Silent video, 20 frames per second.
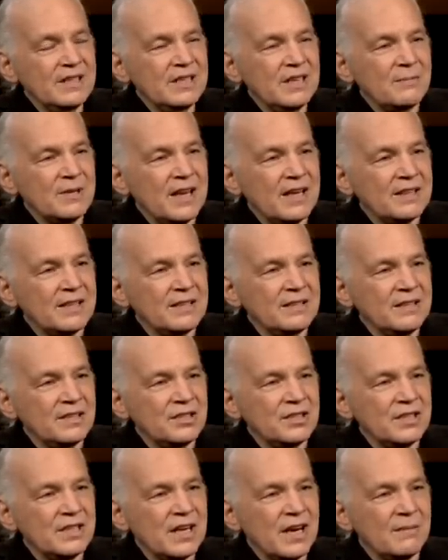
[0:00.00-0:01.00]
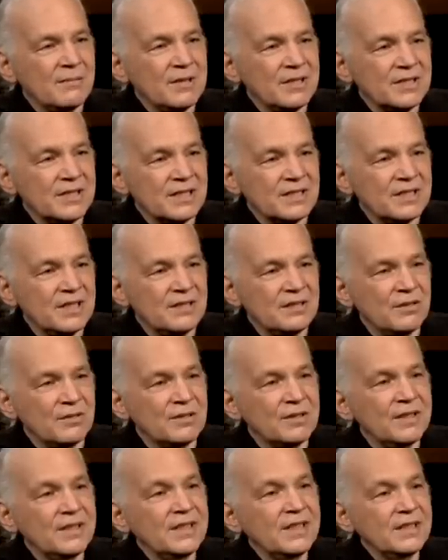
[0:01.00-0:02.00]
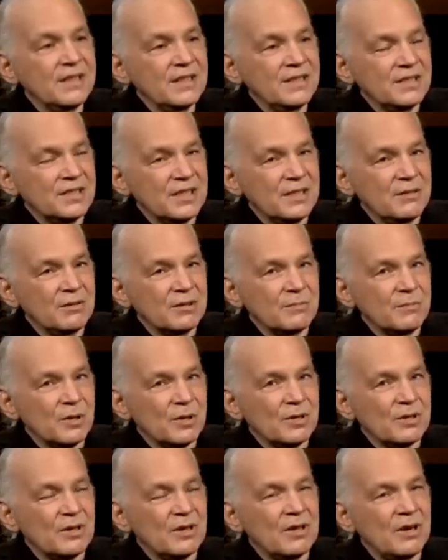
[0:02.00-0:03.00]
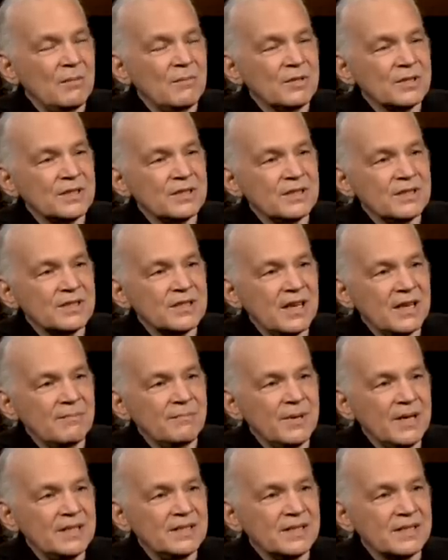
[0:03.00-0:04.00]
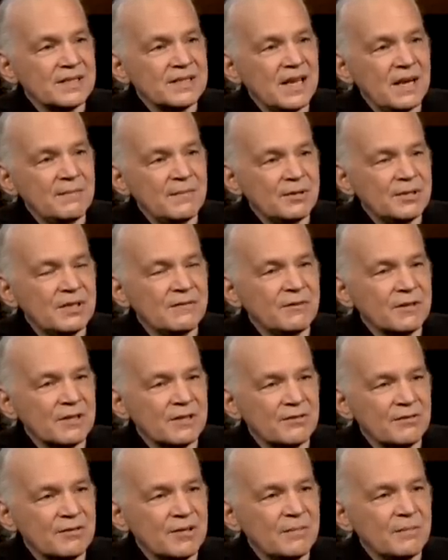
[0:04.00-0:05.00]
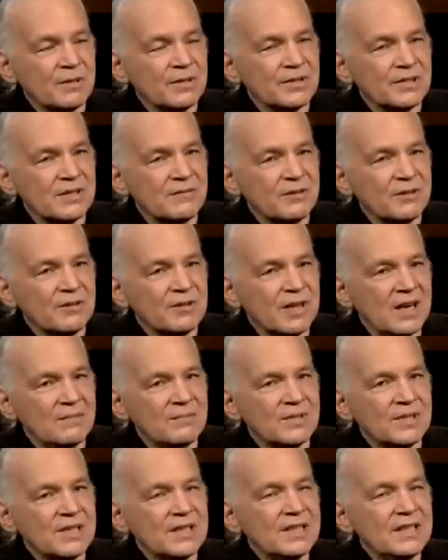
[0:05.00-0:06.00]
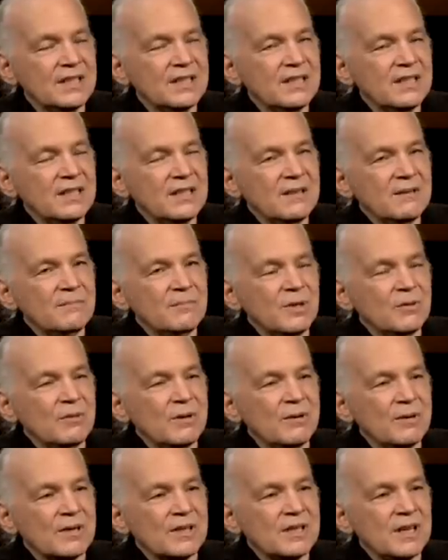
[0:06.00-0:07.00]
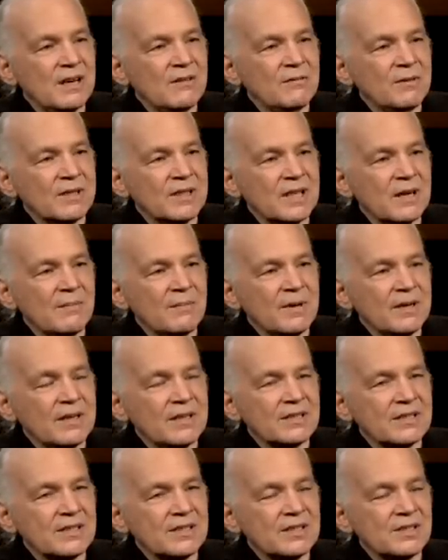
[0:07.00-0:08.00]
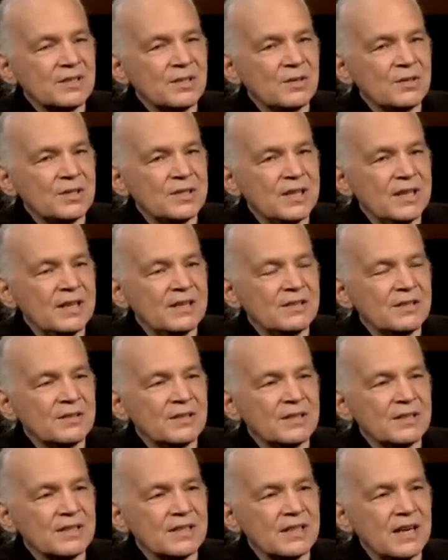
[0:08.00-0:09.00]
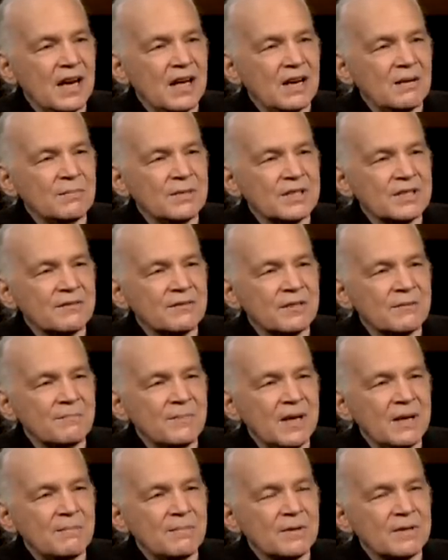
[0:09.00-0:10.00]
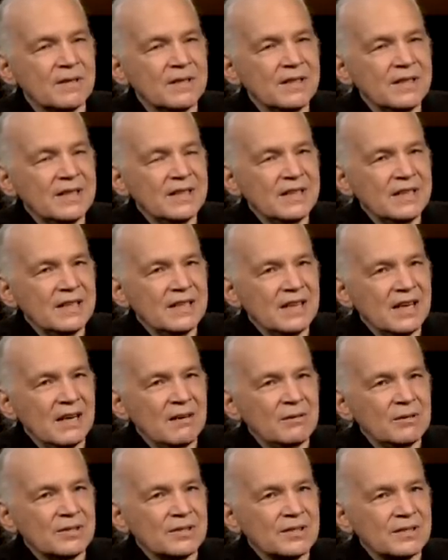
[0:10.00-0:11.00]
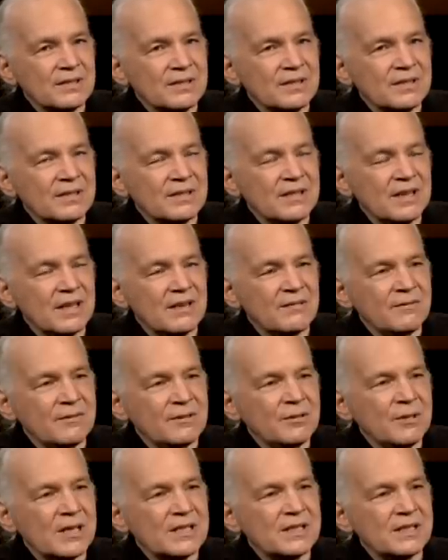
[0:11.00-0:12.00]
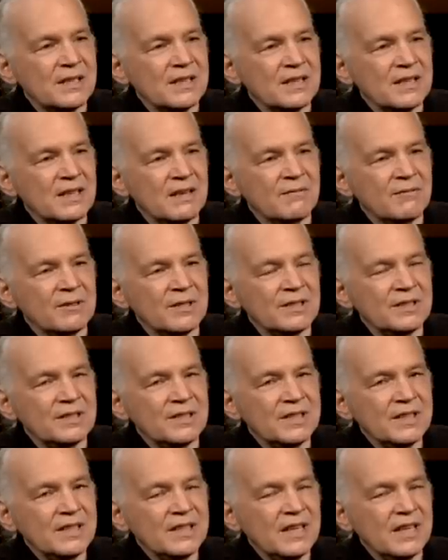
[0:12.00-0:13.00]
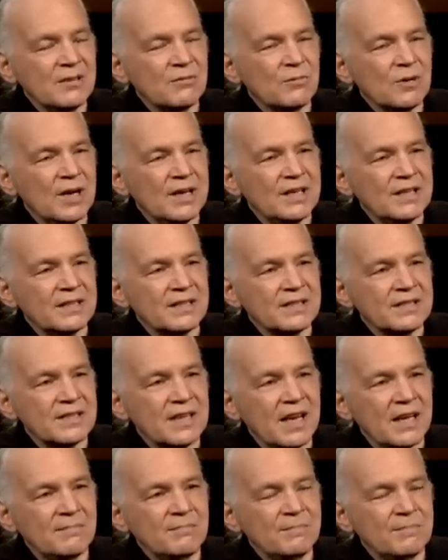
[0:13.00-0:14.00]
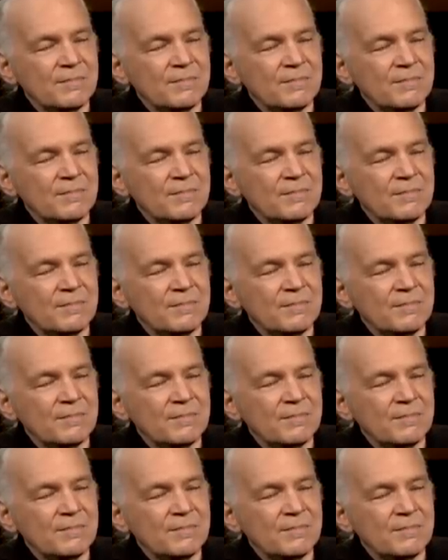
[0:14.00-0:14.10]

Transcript: Kathy Nishiyama, a 16-year-old. Yeah. She was murdered almost in the same basic time. They're different criminals, different crimes. But we were covering them as the associate editor and the columnist for the paper. I was kind of directing the coverage and writing the